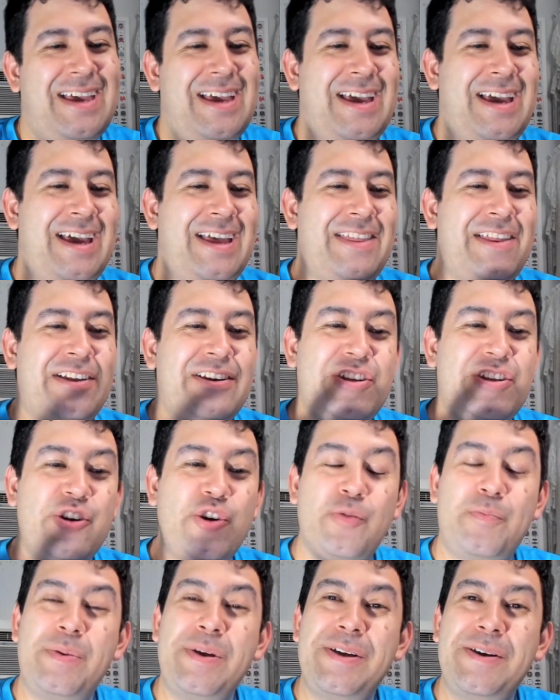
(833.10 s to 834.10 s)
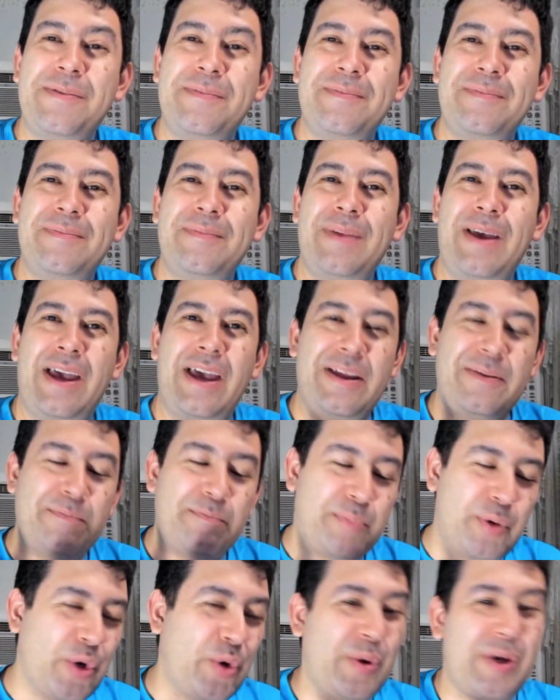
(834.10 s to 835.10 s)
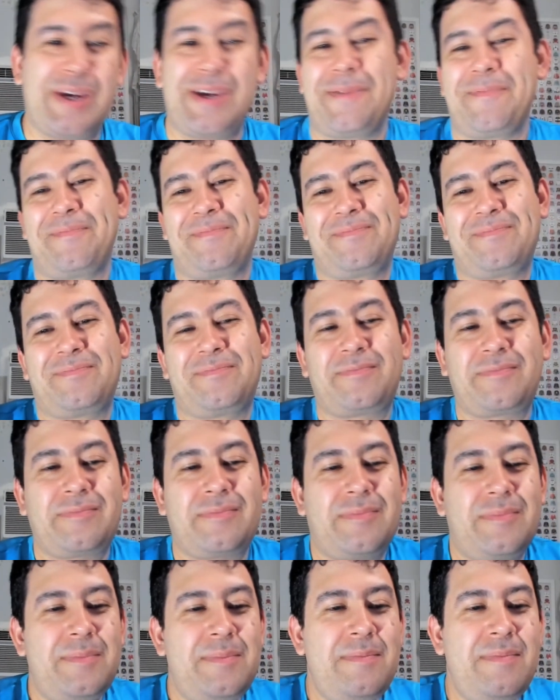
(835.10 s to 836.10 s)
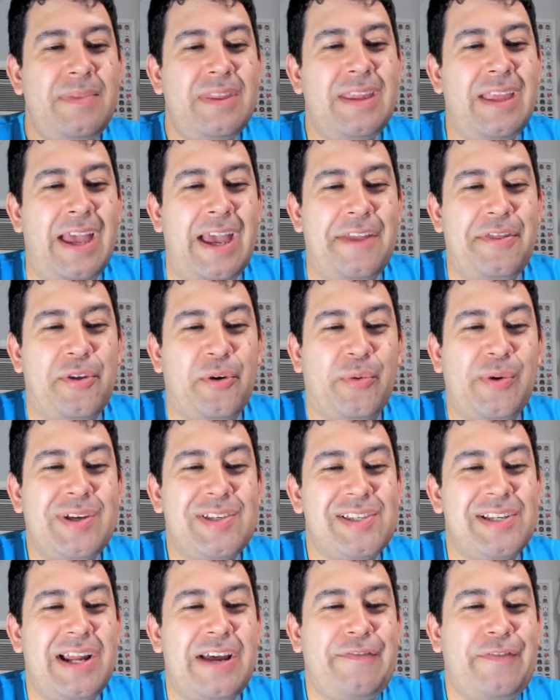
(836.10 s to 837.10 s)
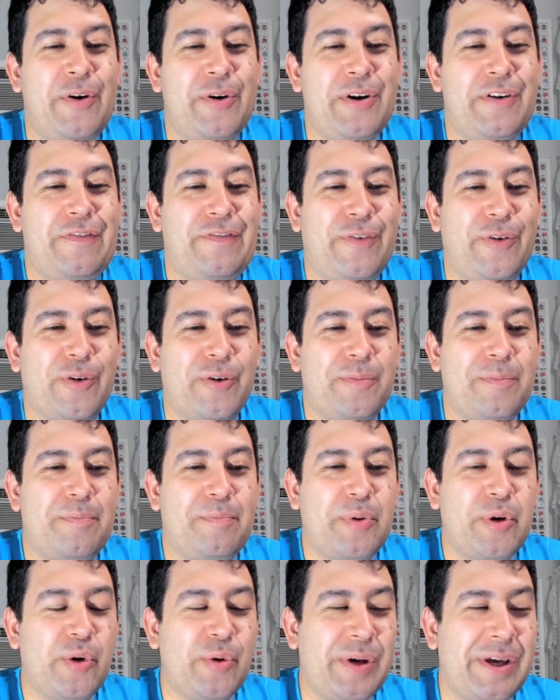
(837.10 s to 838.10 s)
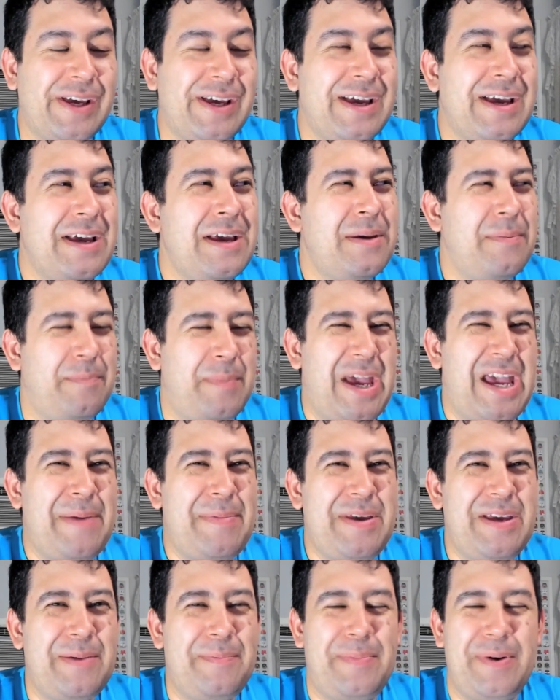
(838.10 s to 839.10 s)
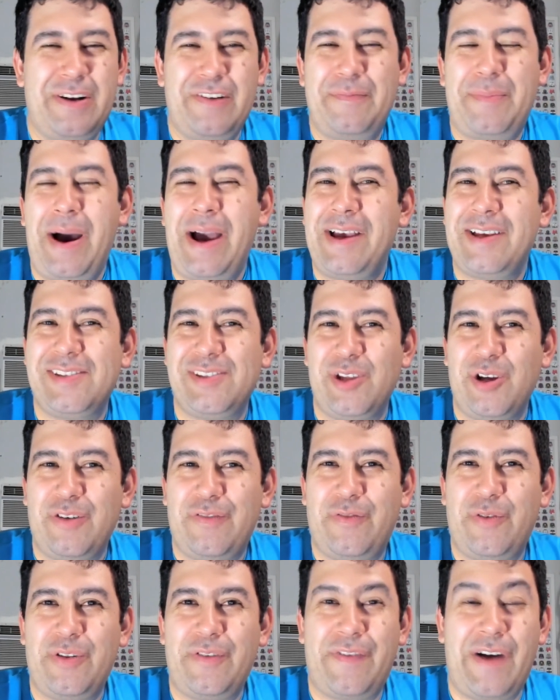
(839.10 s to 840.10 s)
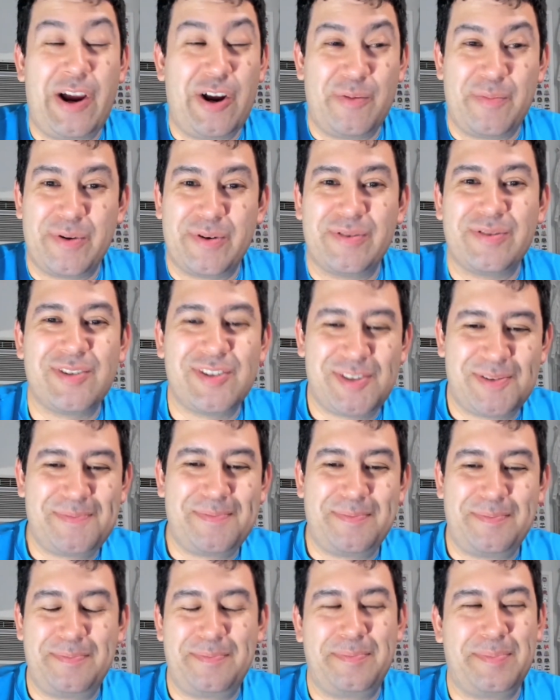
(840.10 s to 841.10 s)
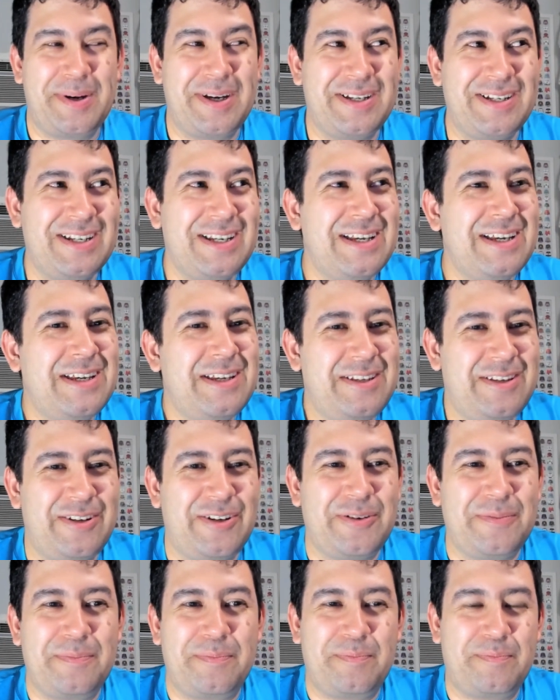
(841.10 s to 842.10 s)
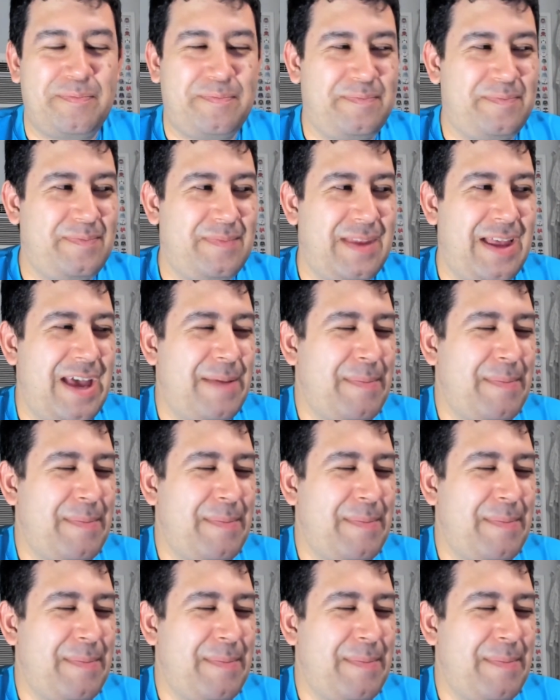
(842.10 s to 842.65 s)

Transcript: and then Yuppie and Bowie. And the reason I voted for Bowie, maybe a bit of bias there for the Firebirds, but, you know, and